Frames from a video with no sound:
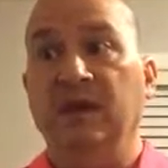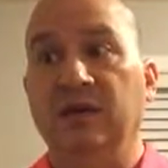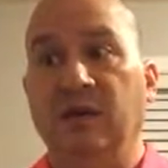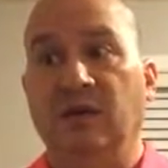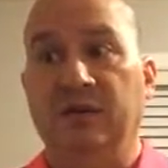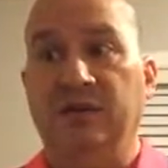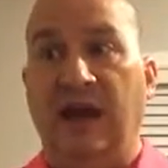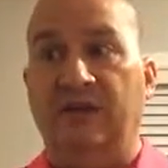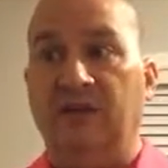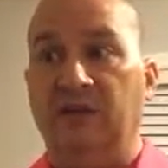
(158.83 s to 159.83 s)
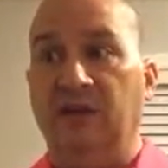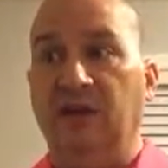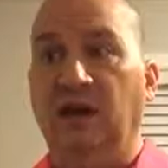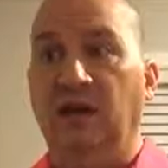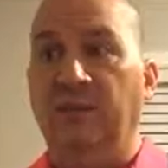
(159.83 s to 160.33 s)
It's
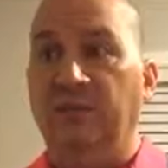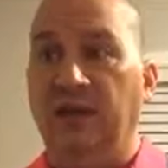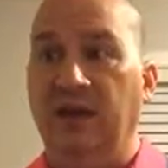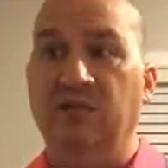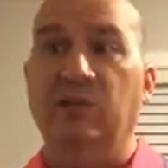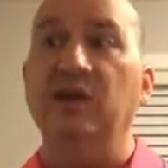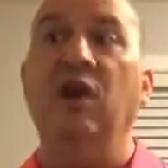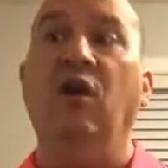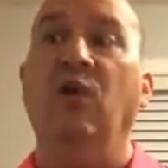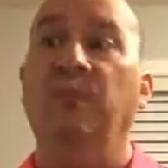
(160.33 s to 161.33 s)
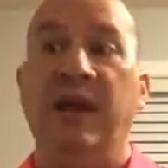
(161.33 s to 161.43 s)
actually, as we know,